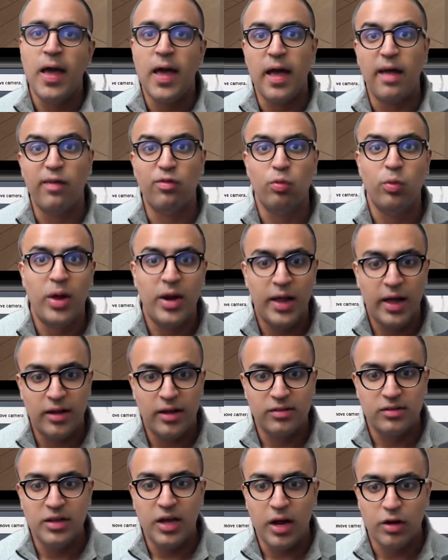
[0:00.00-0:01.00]
as well
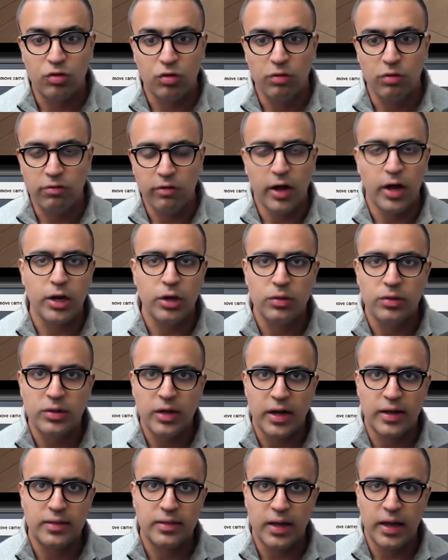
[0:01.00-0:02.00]
as the actual value
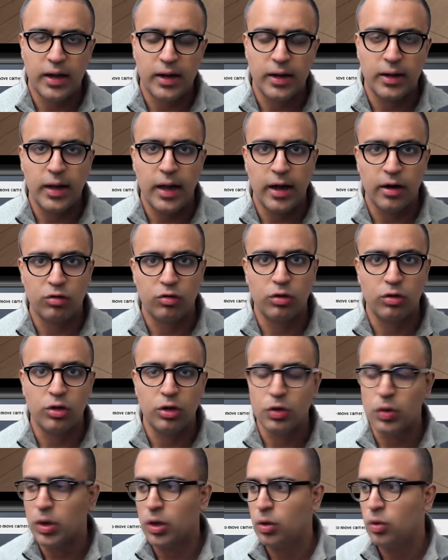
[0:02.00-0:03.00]
that that actual
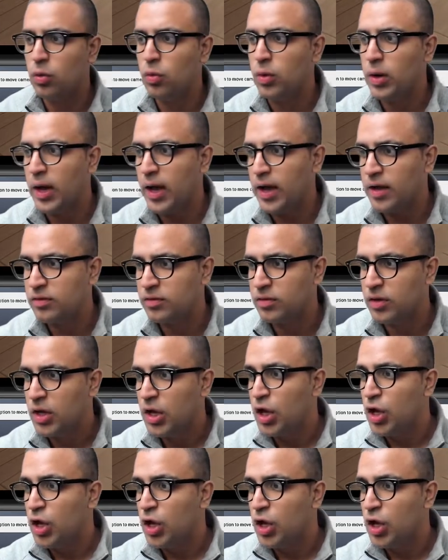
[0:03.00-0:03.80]
QR code has.